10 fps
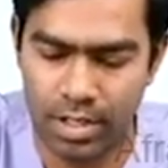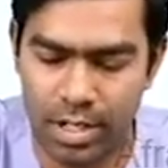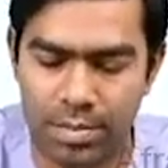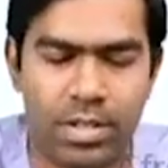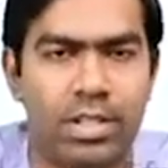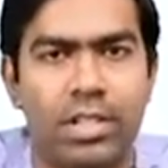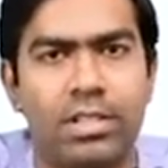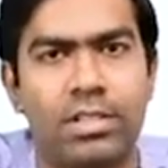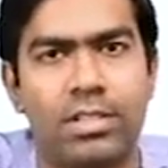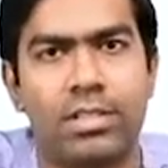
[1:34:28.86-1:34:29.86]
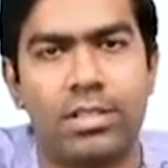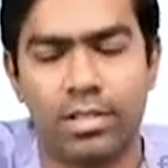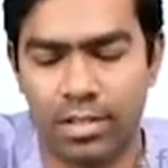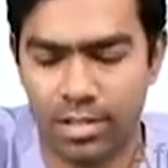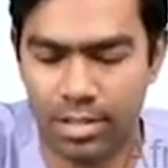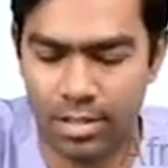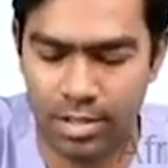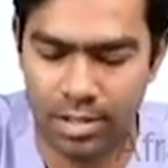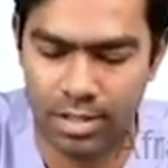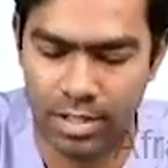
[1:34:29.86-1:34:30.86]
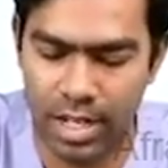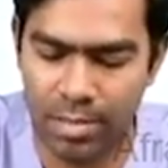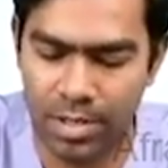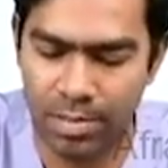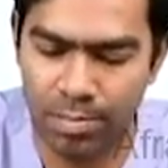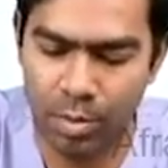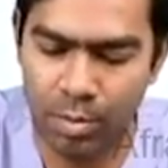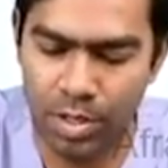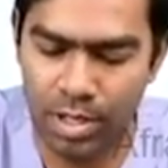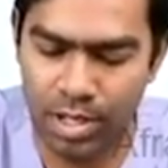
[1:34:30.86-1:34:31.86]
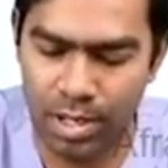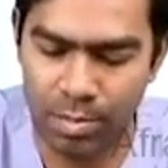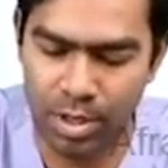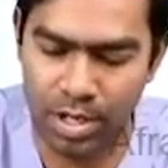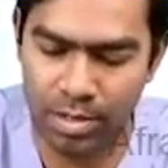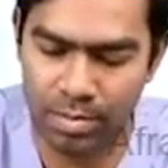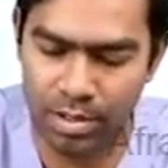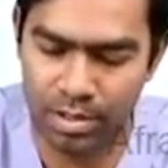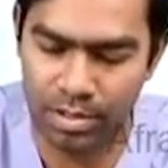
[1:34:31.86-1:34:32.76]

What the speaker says: Number 6, there will be improvement in hyponatremia,